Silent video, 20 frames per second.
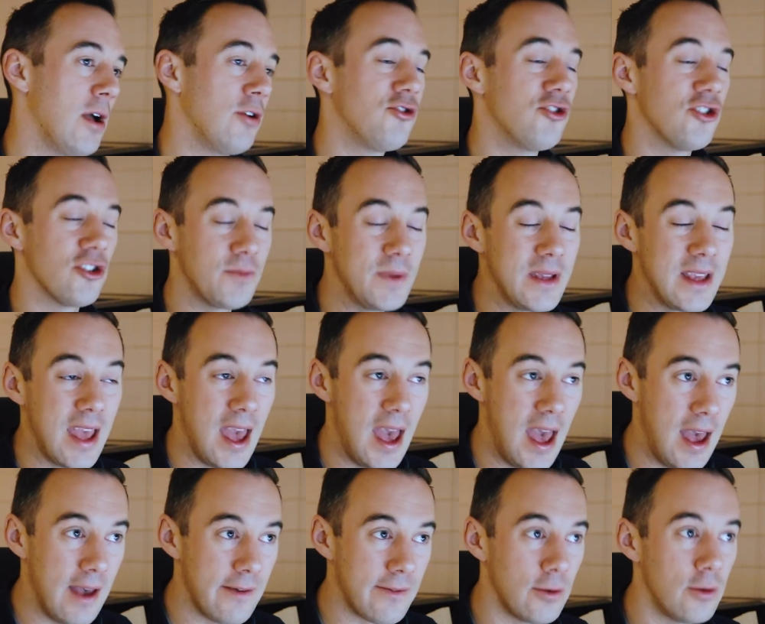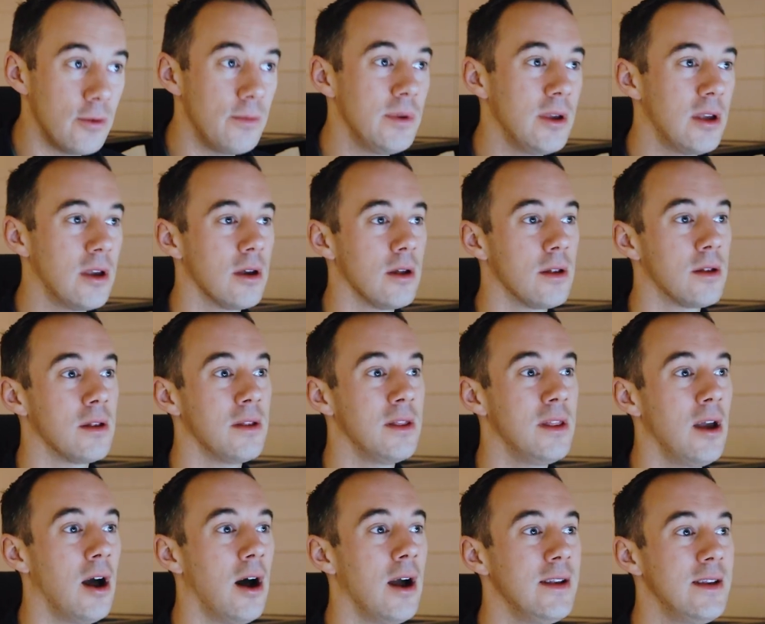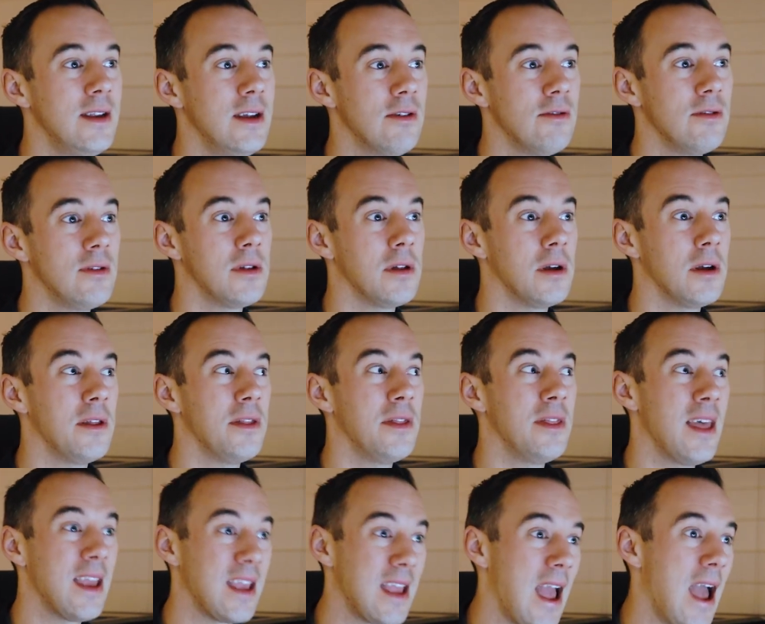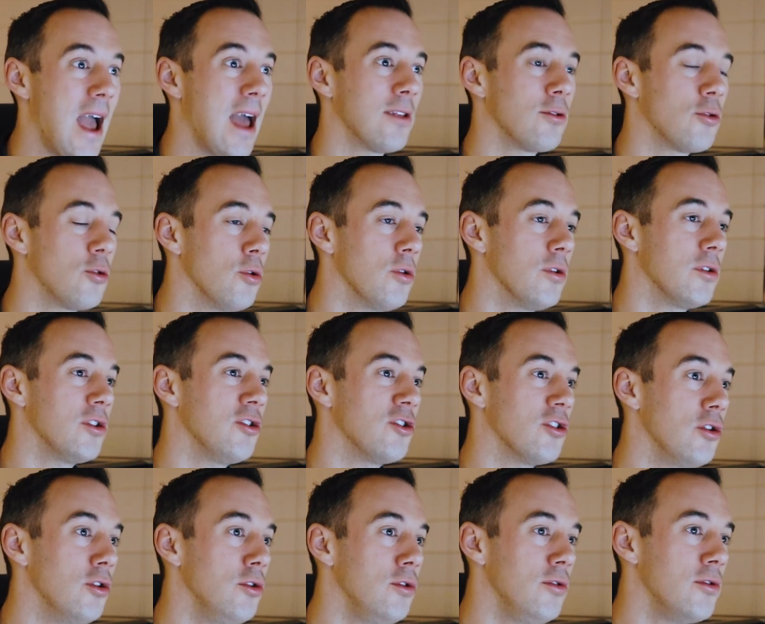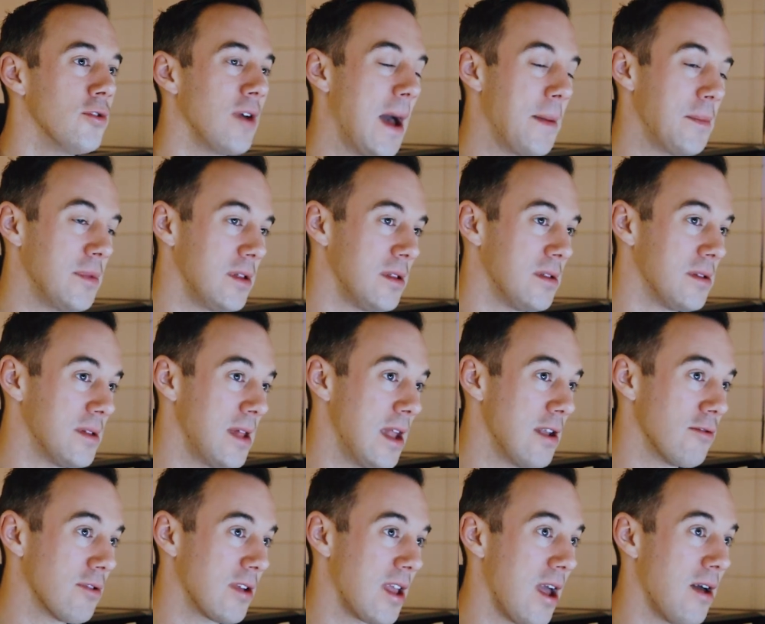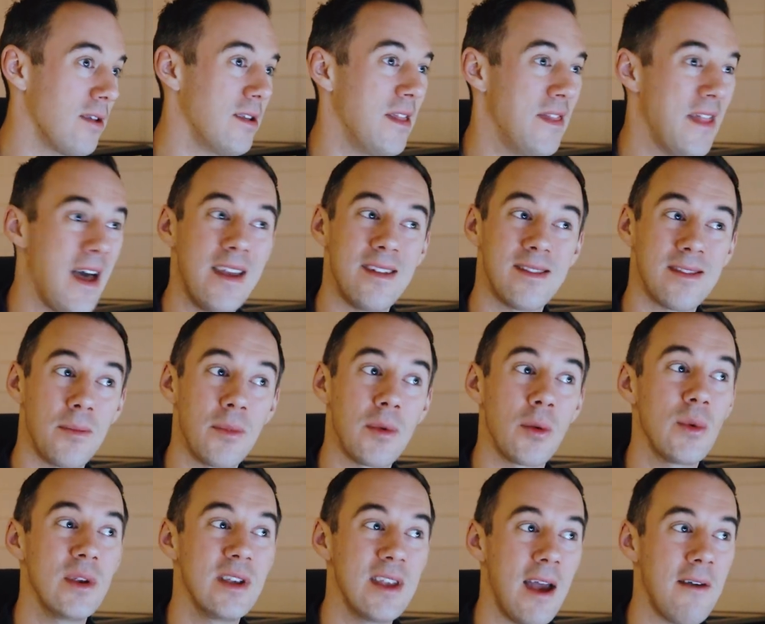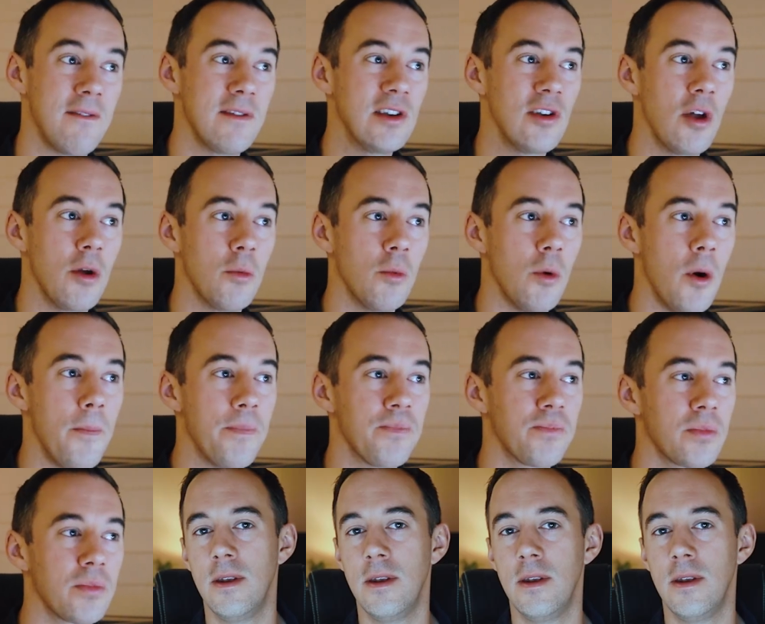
Now, just be careful because the idea is that they can cause you to lose your Amazon seller account, and that is something we definitely don't want.